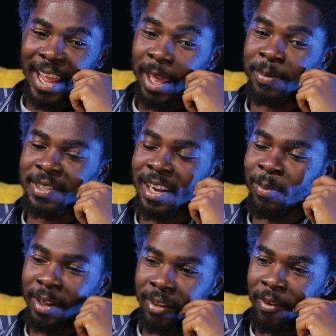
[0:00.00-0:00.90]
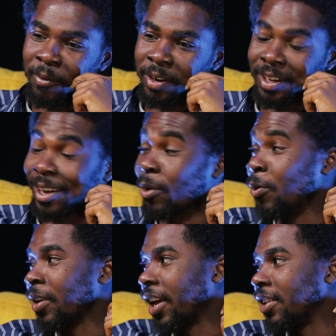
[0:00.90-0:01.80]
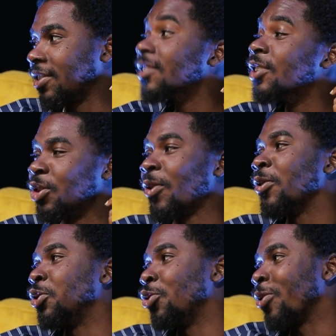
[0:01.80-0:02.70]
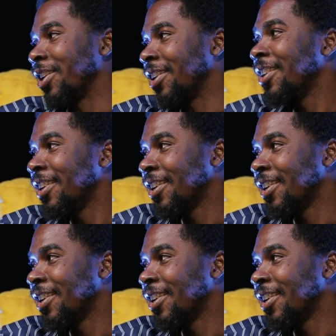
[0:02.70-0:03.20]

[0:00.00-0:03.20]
I kept telling my girlfriend that I don't want kids. Mm-hmm. I was joking.